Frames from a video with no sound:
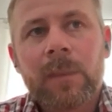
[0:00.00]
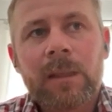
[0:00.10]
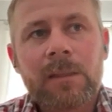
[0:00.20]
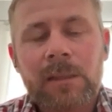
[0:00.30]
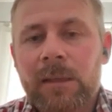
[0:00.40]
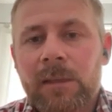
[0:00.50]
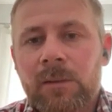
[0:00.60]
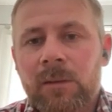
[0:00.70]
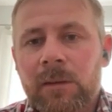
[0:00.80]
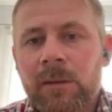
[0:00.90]
instead of
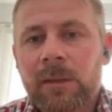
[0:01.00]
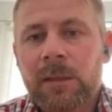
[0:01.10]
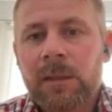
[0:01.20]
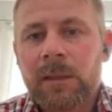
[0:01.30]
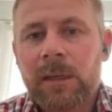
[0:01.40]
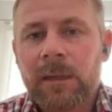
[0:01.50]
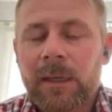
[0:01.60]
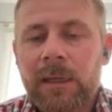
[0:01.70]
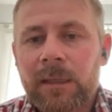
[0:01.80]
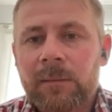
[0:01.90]
sort of
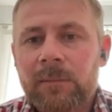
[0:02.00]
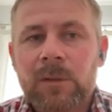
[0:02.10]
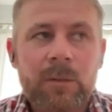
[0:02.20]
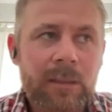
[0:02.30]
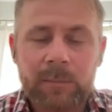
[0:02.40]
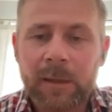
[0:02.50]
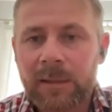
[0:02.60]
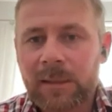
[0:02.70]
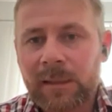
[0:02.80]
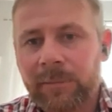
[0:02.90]
getting them doing some
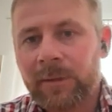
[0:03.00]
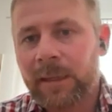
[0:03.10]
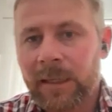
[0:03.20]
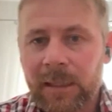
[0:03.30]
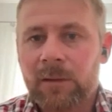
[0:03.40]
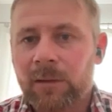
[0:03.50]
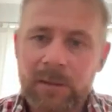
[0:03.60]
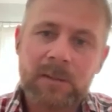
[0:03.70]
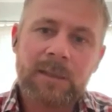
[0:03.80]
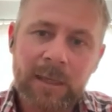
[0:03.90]
other stuff and then getting on
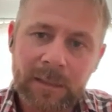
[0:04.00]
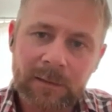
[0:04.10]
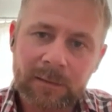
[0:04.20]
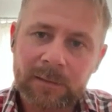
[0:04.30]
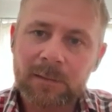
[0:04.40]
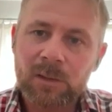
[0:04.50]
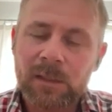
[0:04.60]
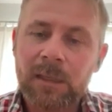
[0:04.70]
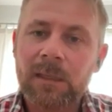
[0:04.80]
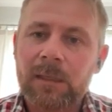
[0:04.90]
and saying
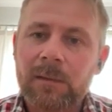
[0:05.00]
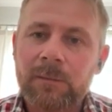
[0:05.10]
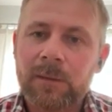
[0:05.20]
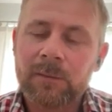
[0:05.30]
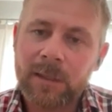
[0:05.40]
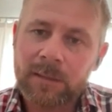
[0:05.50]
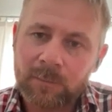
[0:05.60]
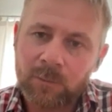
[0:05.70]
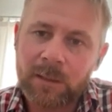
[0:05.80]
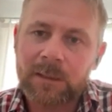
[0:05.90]
steer. You've done
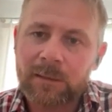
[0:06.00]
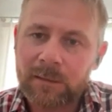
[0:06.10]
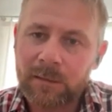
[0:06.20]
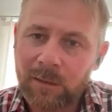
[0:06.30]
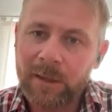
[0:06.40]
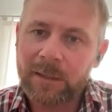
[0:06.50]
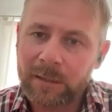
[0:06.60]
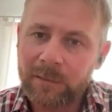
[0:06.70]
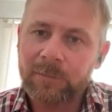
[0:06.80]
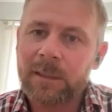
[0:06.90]
some really light
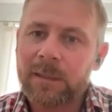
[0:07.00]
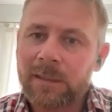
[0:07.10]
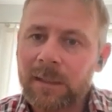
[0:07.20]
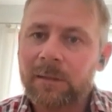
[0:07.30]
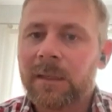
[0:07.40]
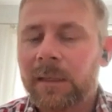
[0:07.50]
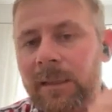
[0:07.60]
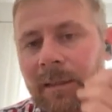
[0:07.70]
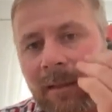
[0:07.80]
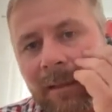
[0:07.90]
lifting, steering
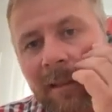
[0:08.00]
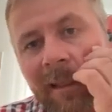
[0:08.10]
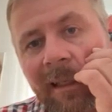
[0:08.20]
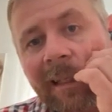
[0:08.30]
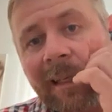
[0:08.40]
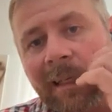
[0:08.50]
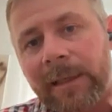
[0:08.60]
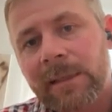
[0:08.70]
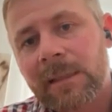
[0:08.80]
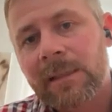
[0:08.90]
lessons and leading
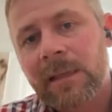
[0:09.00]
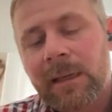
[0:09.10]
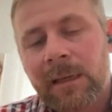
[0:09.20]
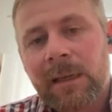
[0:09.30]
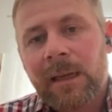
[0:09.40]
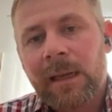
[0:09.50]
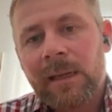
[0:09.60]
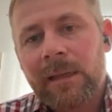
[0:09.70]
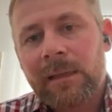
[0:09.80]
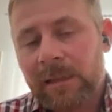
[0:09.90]
lessons,
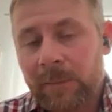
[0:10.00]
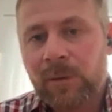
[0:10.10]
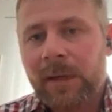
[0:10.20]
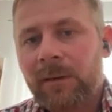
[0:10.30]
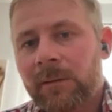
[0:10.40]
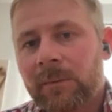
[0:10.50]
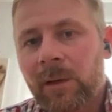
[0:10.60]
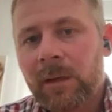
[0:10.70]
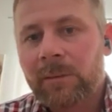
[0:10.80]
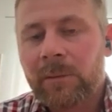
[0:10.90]
and then step straight on
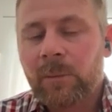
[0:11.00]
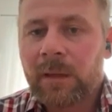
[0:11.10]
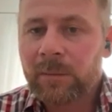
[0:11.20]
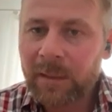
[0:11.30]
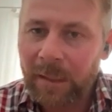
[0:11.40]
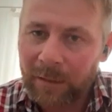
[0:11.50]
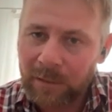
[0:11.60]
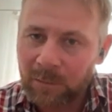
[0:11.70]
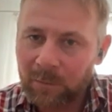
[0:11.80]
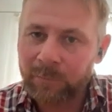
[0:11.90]
while they're in
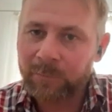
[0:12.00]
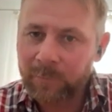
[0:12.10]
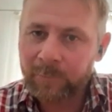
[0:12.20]
that sort of